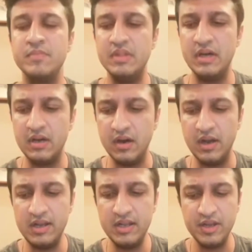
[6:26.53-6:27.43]
the
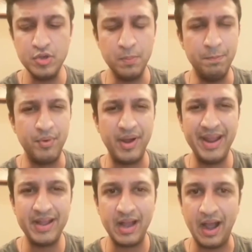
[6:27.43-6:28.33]
earlier you
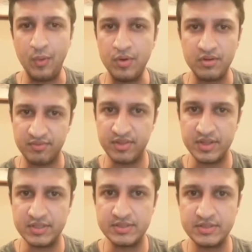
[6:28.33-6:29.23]
break out of
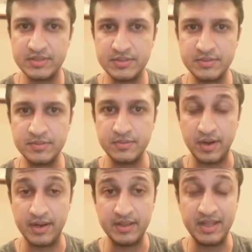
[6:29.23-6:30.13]
this,
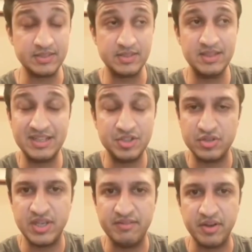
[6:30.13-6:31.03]
right, that's
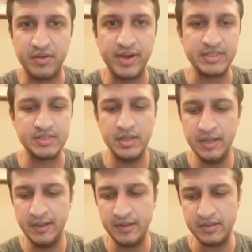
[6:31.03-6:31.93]
your saving grace.
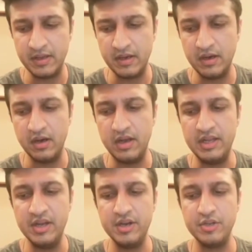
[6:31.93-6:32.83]
The
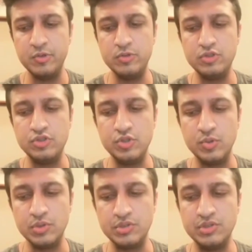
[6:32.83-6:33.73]
earlier you
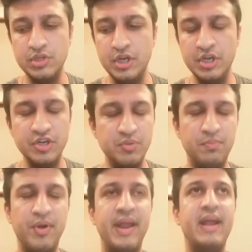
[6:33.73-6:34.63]
choose to
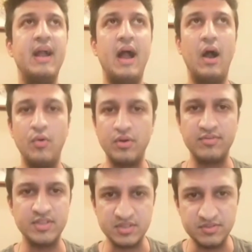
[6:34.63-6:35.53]
break out
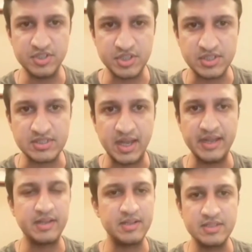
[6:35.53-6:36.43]
of this vicious
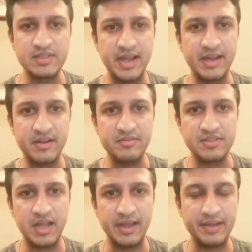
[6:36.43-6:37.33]
cycle, this negative
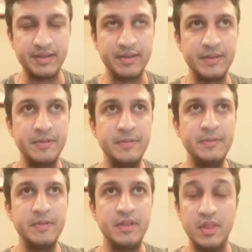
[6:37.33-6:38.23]
cycle,
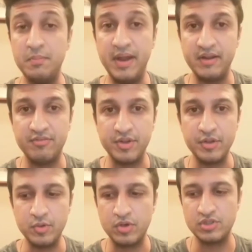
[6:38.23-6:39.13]
the better for
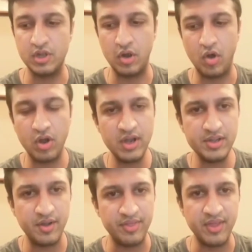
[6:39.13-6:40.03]
you, because the longer
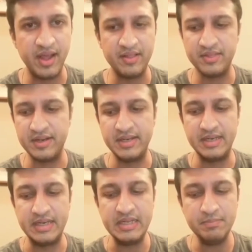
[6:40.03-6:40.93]
you're there and the
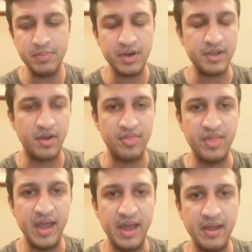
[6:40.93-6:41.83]
deeper you're
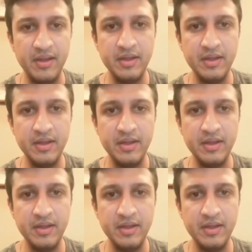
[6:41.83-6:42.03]
there,